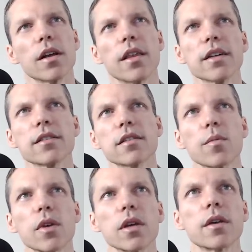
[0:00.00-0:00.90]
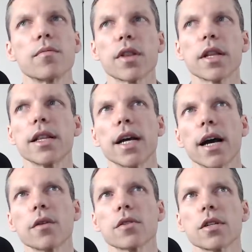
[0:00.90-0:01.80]
that's something completely
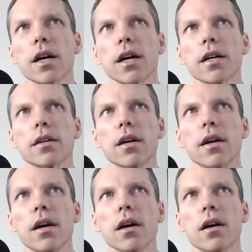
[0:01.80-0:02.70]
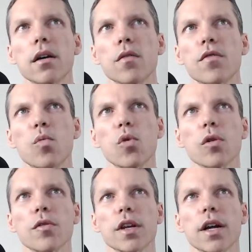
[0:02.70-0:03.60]
outside of the
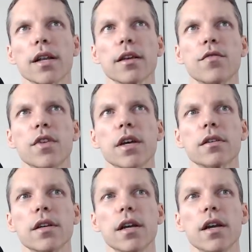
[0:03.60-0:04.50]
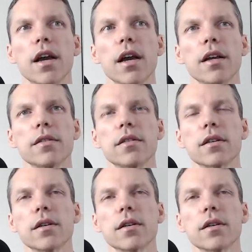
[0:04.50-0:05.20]
world that I live in, and